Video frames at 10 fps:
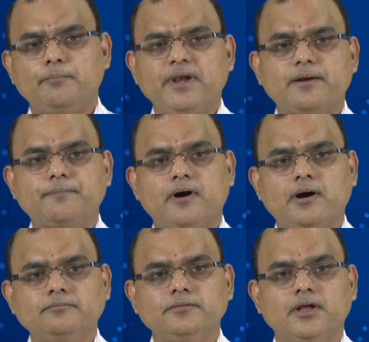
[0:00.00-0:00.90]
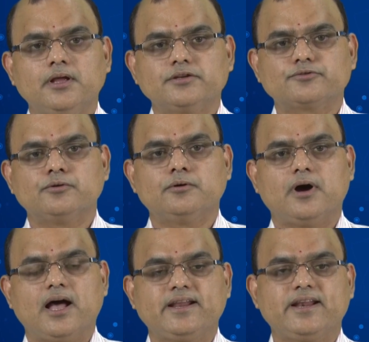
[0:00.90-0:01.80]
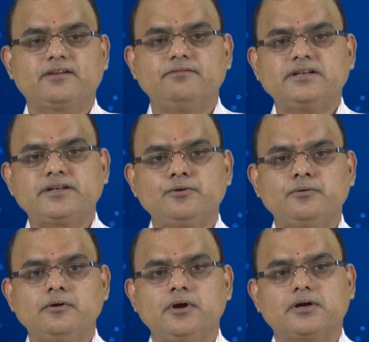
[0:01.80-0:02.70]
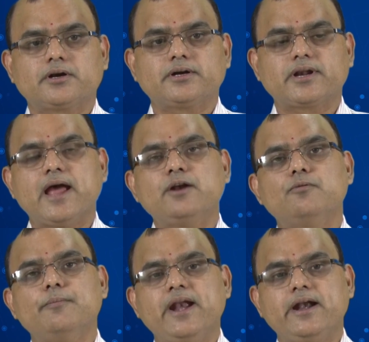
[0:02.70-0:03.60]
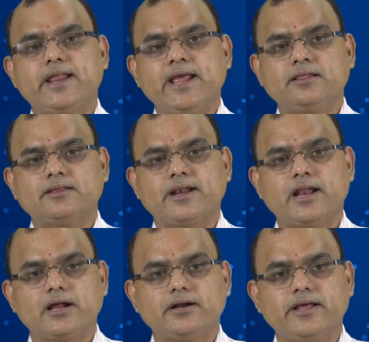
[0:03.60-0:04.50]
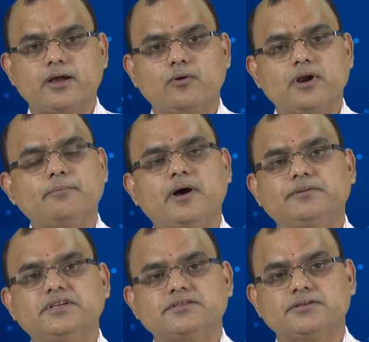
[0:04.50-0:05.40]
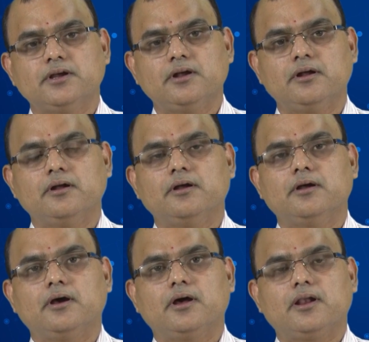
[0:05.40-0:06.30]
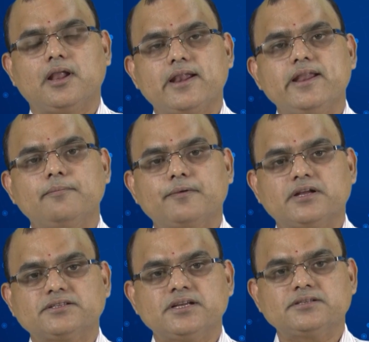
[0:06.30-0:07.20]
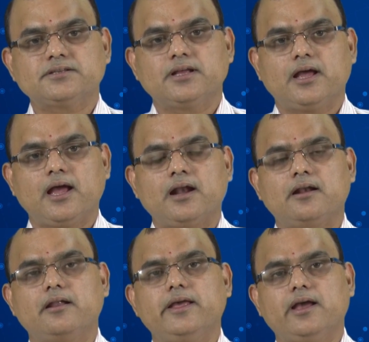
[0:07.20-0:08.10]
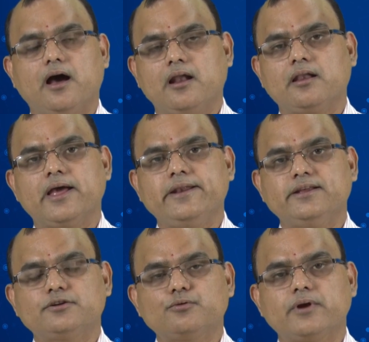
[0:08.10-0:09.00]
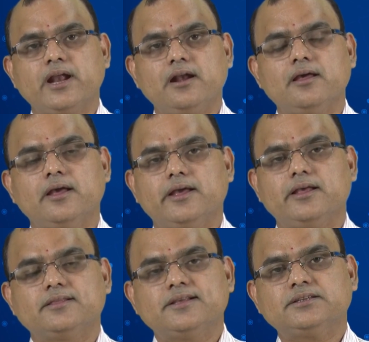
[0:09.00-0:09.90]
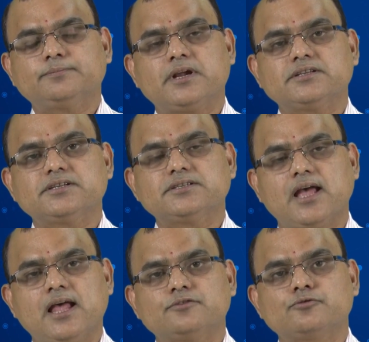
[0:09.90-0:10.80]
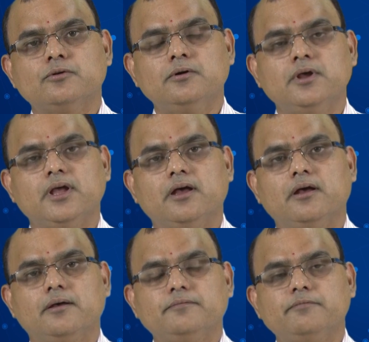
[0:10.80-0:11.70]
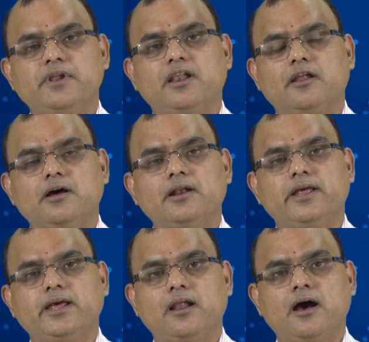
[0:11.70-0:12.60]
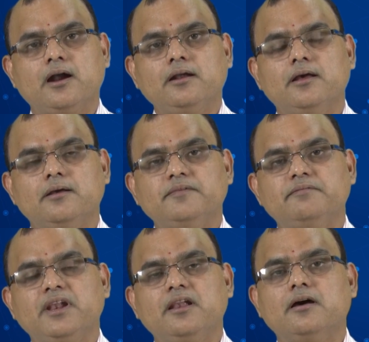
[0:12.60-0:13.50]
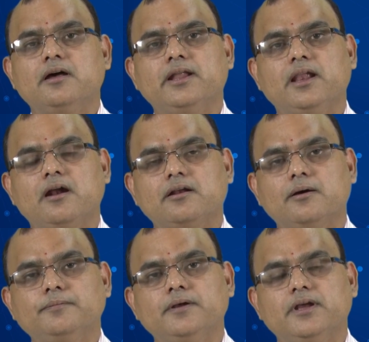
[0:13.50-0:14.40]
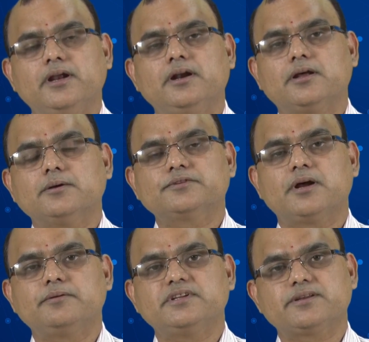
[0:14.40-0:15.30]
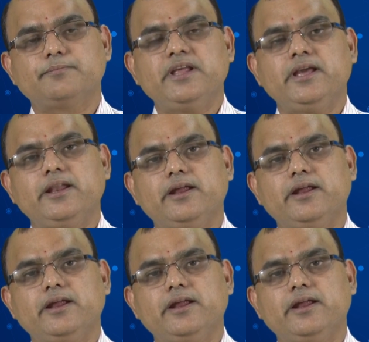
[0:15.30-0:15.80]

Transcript: platform. So, I request you to try to maintain the decorum of this learning process and online student. In this process also, we will learn a lot. We will learn a lot of in terms of discipline,